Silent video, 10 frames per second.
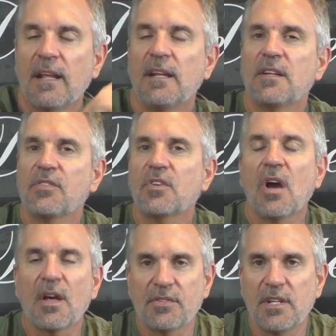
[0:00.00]
It doesn't
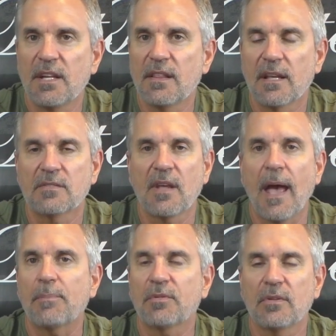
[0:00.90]
cost you anything, it's
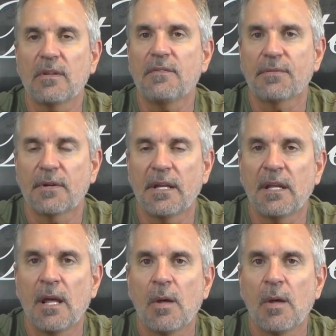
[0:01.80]
absolutely free,